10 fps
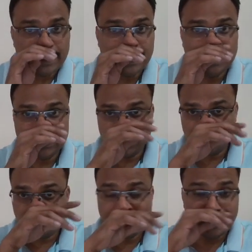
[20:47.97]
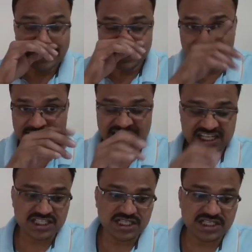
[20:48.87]
related to internal
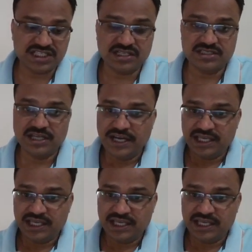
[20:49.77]
reconstructions